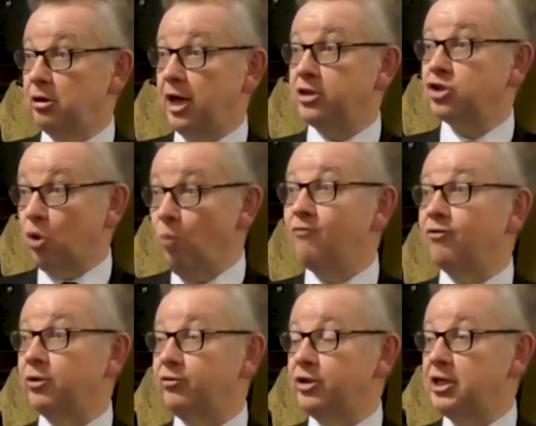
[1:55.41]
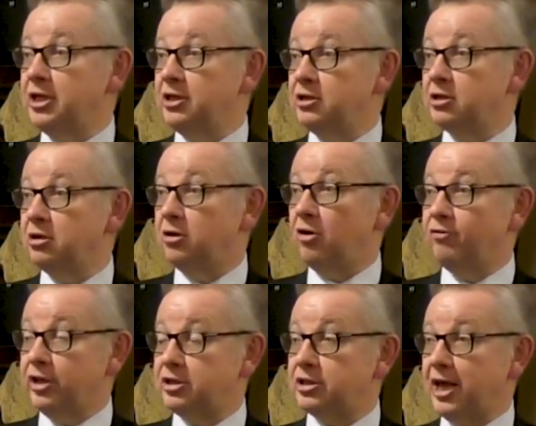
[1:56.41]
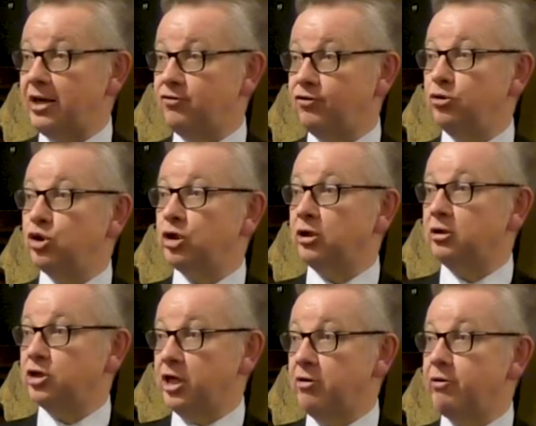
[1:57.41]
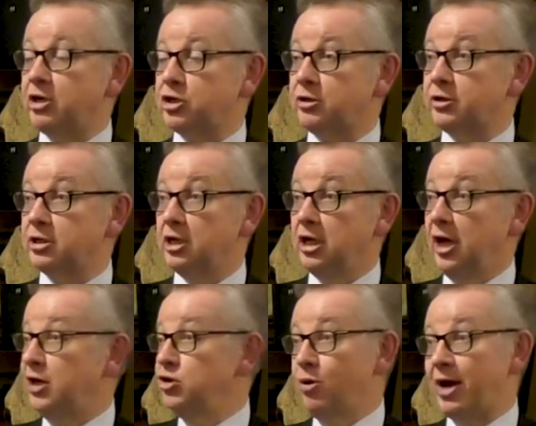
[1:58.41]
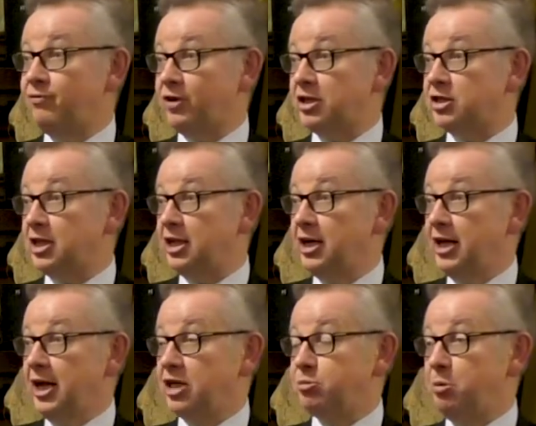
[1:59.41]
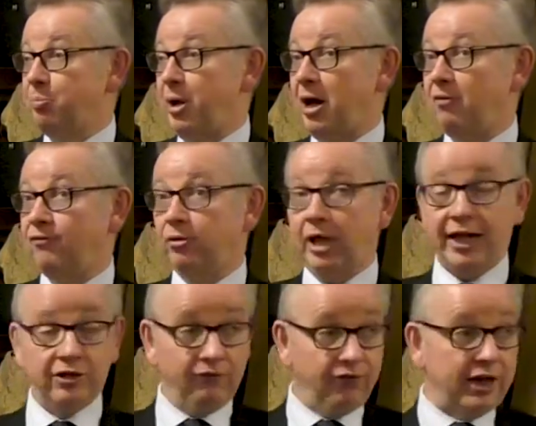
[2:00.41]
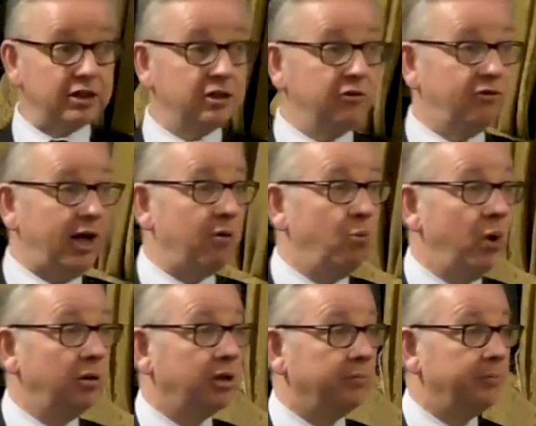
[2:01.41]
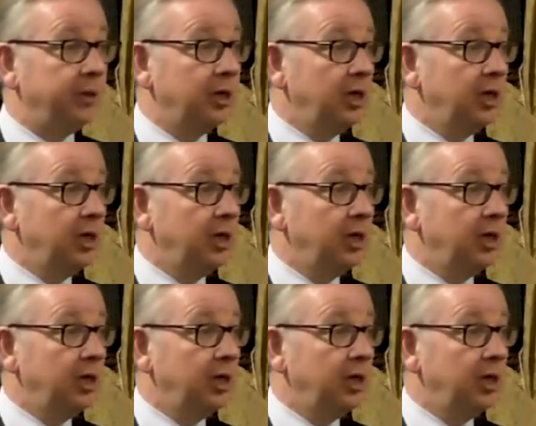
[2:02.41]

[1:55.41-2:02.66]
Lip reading: and scornful of the needs of this and future generations. And your advocacy has been powerful and effective and welcome.